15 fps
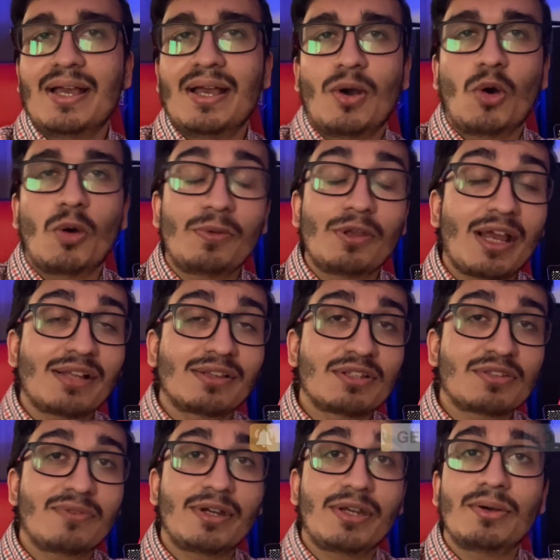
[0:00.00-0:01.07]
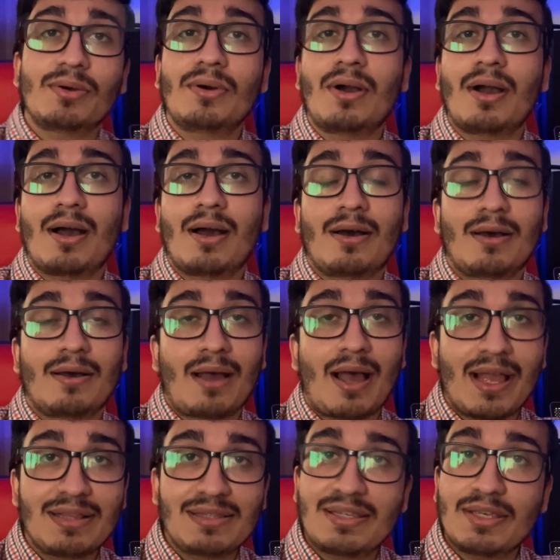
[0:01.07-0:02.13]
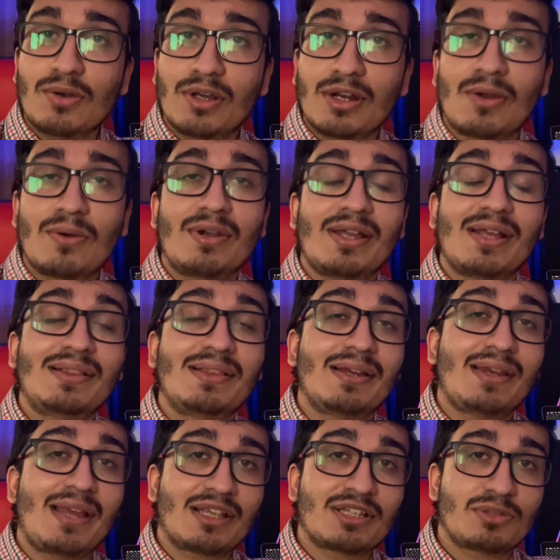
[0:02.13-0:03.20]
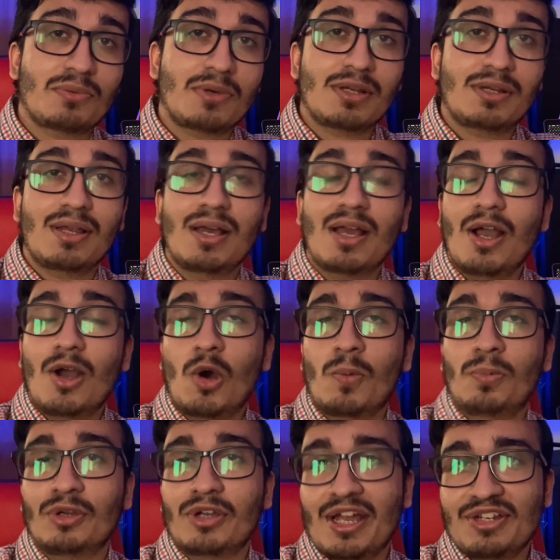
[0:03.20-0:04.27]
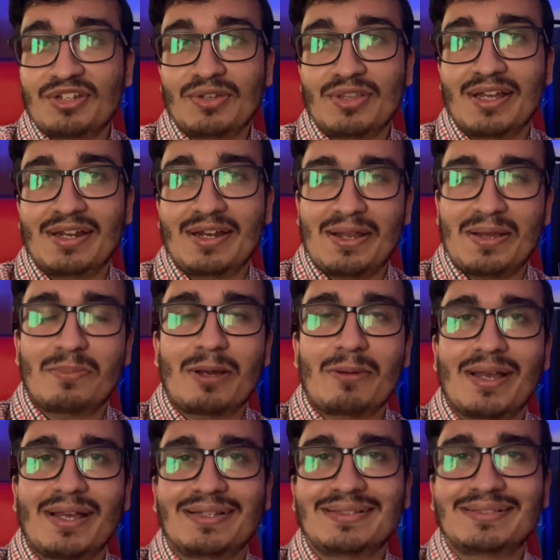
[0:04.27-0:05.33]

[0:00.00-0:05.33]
Hope you like this video. I'll see you around in the next one. Hope to catch you there. Bye bye.